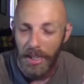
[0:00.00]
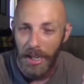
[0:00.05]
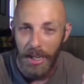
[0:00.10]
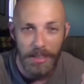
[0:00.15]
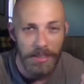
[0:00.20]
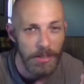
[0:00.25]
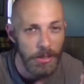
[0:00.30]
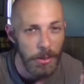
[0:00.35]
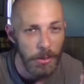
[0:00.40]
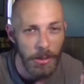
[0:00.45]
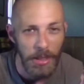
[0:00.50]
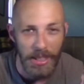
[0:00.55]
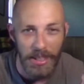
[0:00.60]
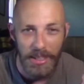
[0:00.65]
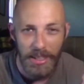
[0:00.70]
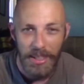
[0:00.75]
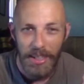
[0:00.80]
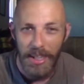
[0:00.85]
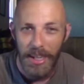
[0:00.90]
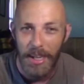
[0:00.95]
I ain't doing it.
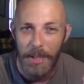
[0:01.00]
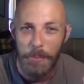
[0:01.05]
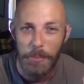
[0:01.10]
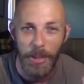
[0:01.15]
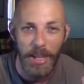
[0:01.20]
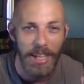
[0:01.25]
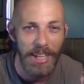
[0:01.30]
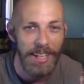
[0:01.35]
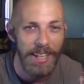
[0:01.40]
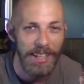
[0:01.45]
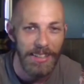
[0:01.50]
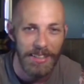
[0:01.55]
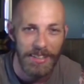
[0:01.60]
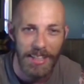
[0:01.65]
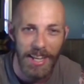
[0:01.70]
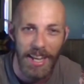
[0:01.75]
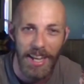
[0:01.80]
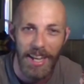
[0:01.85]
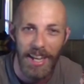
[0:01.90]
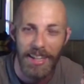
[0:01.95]
I ain't playing
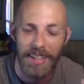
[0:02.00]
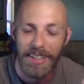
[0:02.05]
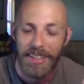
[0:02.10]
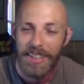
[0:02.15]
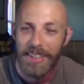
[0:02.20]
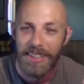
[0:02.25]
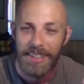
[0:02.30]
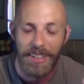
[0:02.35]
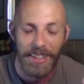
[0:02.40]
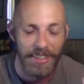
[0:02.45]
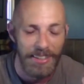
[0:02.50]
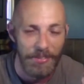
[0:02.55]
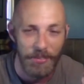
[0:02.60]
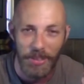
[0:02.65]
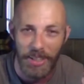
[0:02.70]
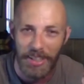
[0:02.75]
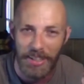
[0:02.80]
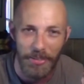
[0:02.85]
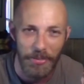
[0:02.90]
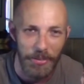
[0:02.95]
outside
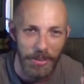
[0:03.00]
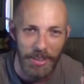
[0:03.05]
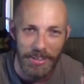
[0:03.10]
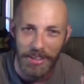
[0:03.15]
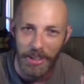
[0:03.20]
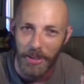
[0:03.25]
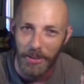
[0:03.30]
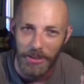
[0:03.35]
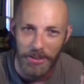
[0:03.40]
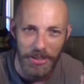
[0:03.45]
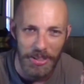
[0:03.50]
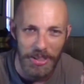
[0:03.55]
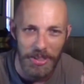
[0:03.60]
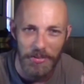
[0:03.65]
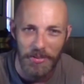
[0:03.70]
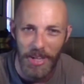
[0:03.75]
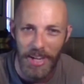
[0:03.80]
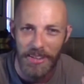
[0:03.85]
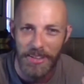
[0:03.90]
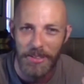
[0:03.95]
if it's under
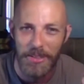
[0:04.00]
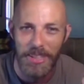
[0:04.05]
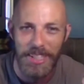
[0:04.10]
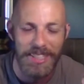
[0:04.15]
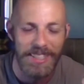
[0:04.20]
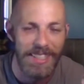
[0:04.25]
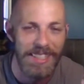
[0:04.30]
65 degrees.